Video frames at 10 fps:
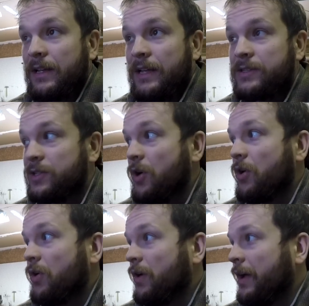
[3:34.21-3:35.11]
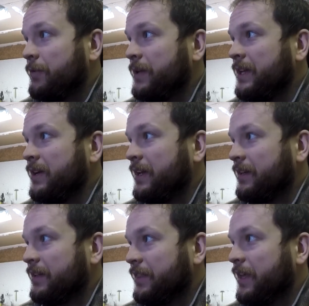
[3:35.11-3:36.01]
And so I really
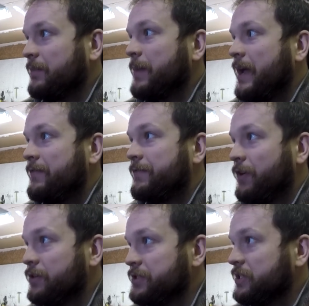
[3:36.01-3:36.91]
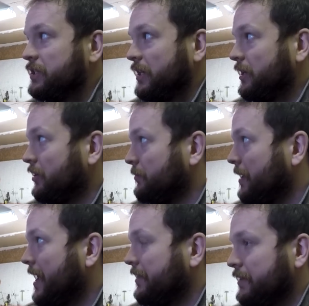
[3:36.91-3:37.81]
think my first year,
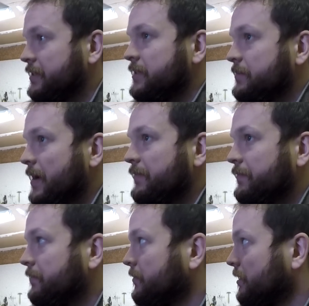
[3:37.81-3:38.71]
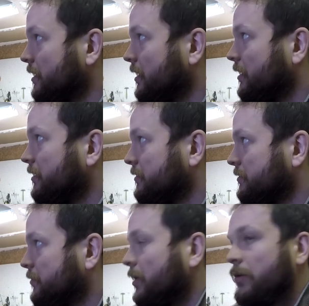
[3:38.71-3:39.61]
this is my
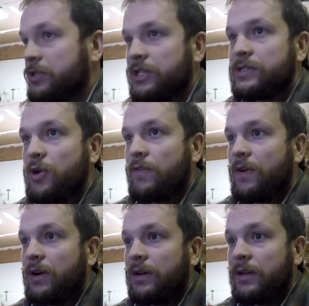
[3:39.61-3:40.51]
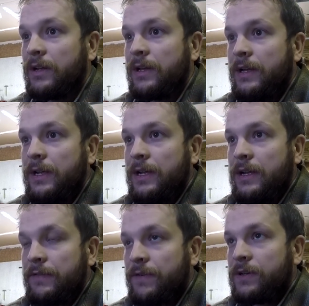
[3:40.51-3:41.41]
just over
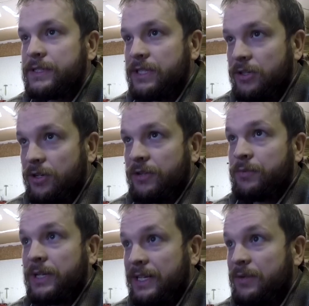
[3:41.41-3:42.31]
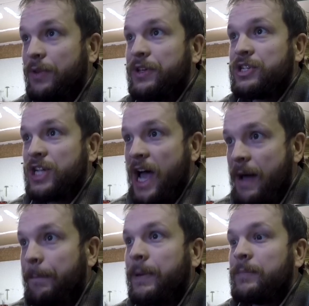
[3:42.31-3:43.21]
first year really with the
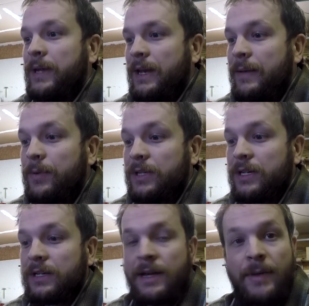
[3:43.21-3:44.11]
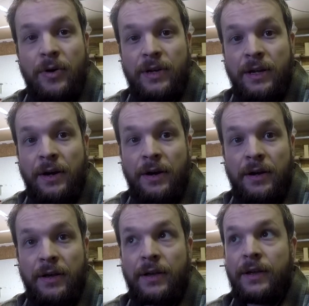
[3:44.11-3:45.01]
shop and being able to come out
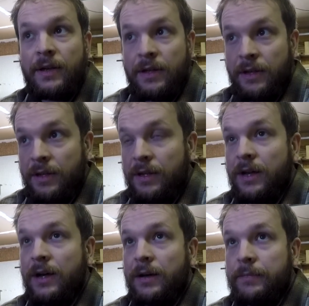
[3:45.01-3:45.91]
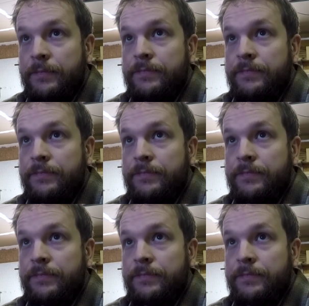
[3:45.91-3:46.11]
here you know,